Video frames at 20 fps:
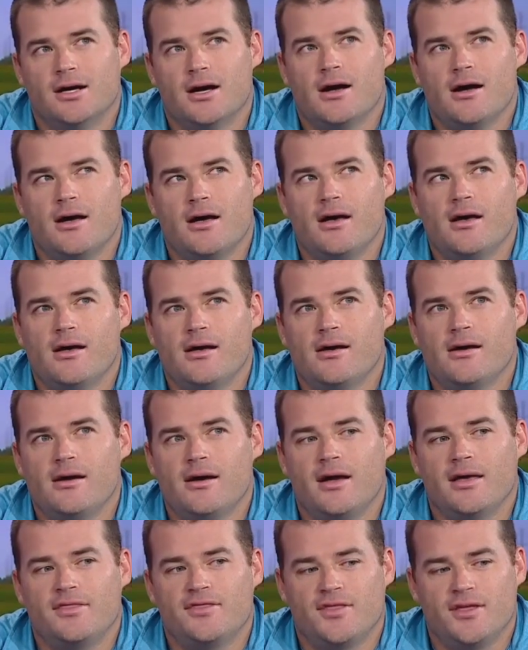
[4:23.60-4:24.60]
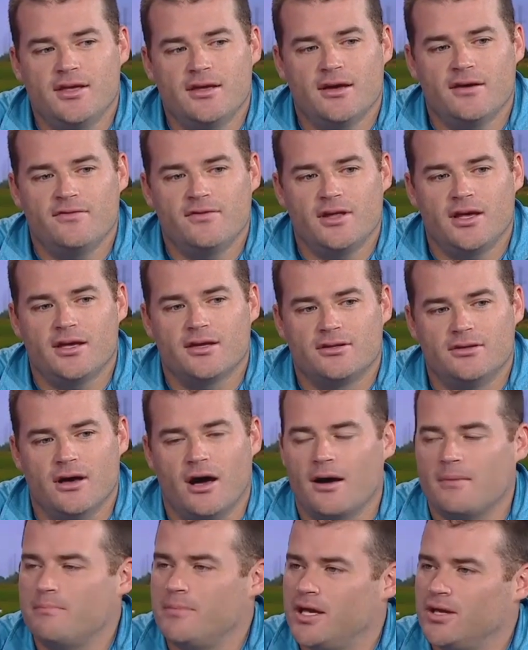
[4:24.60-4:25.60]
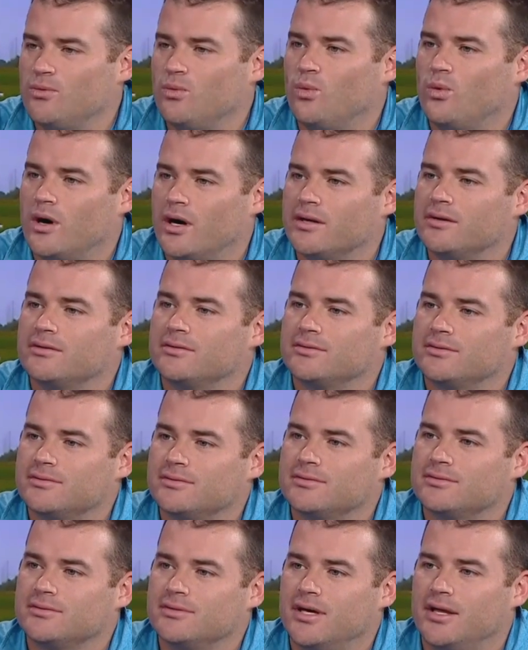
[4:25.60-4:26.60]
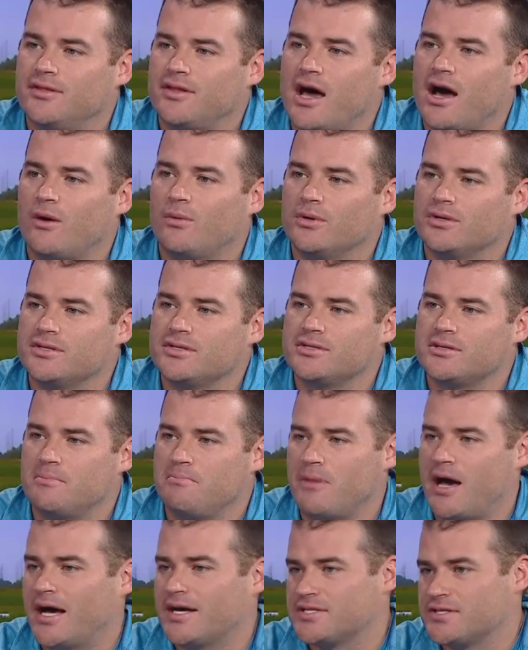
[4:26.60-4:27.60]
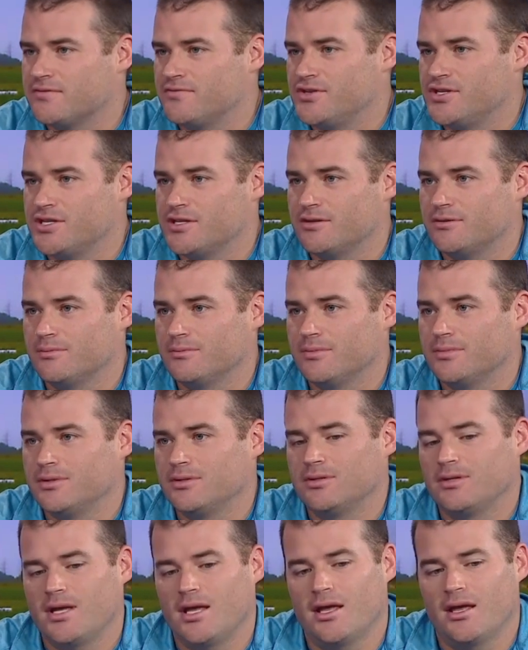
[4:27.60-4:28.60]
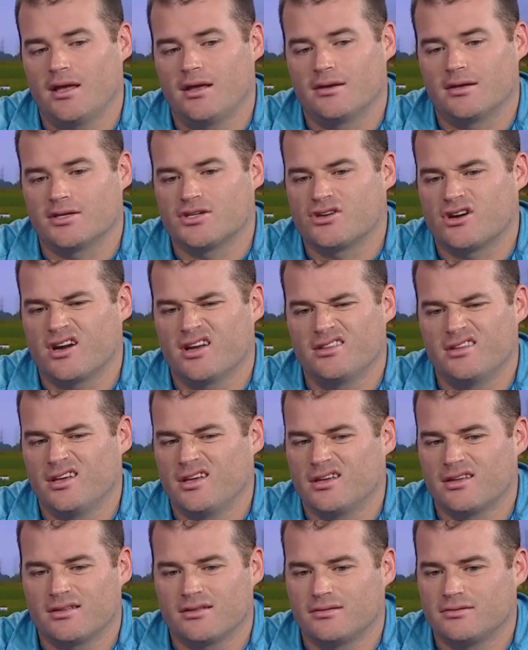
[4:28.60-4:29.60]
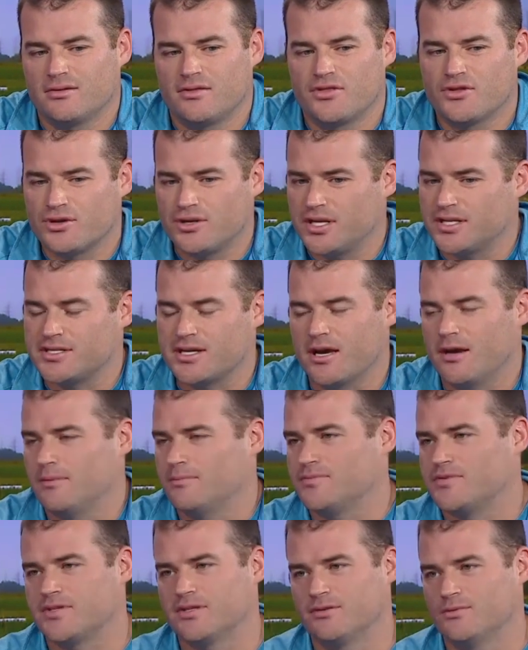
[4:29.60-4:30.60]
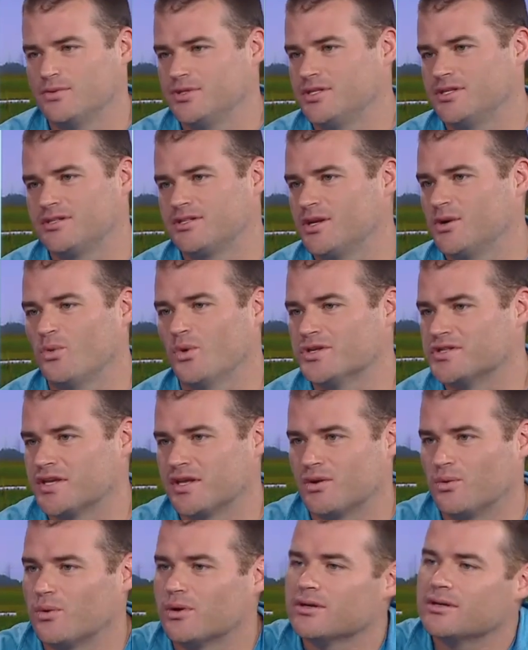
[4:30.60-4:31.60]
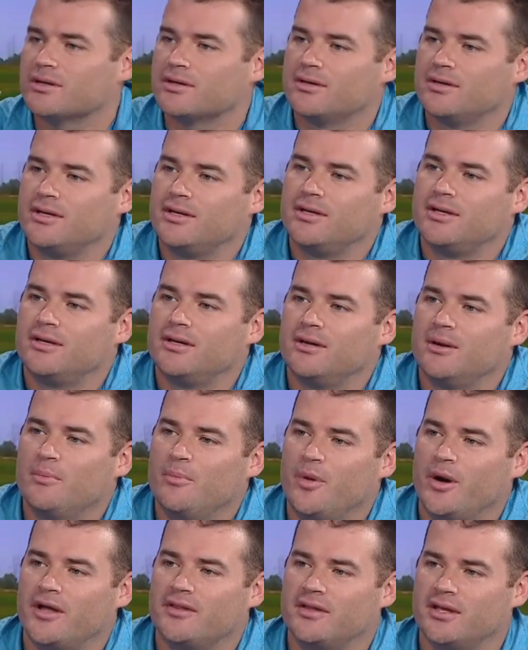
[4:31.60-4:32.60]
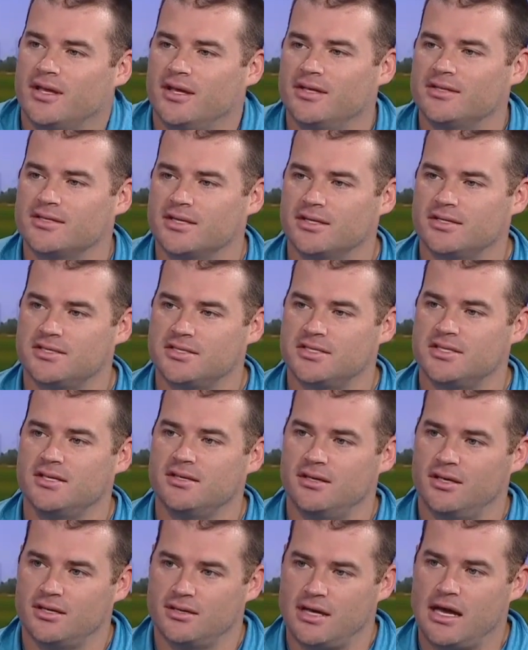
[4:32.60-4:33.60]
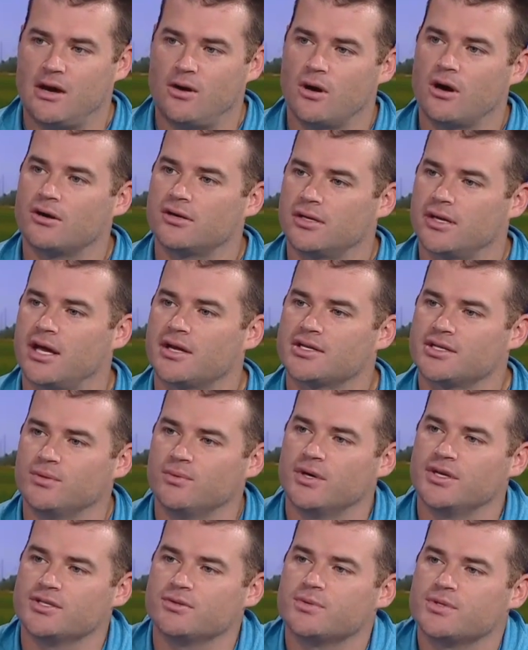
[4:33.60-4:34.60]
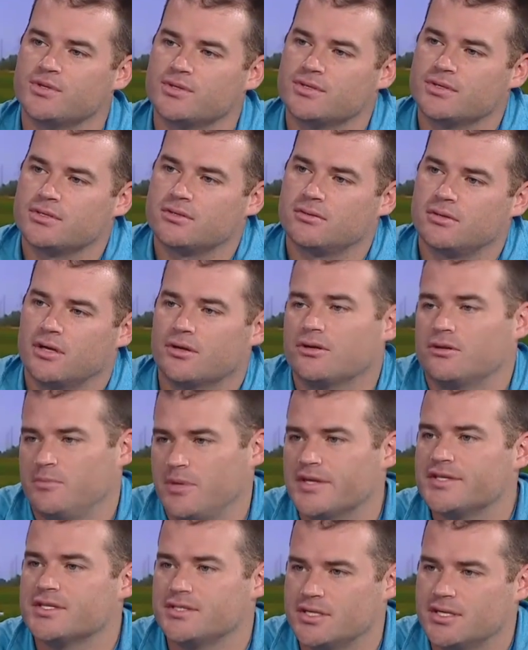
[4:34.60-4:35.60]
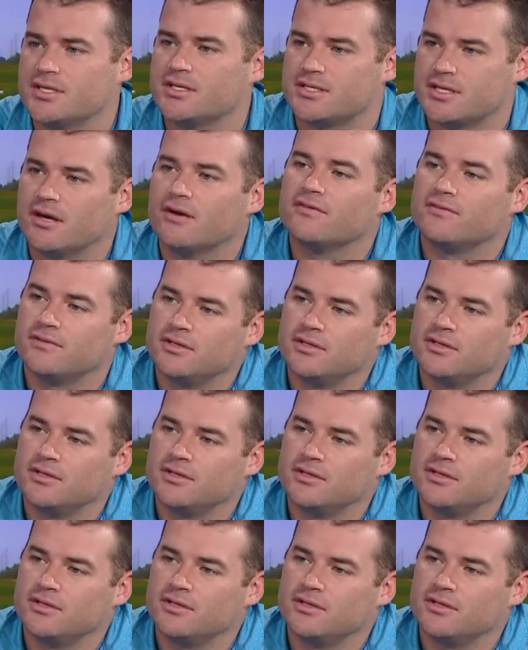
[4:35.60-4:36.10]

I think I've like not made one. And that was a massive gym. And I tried like 30 attempts, and it wasn't gonna work. But the kids got to see like how hard it actually was, which was a good message in itself.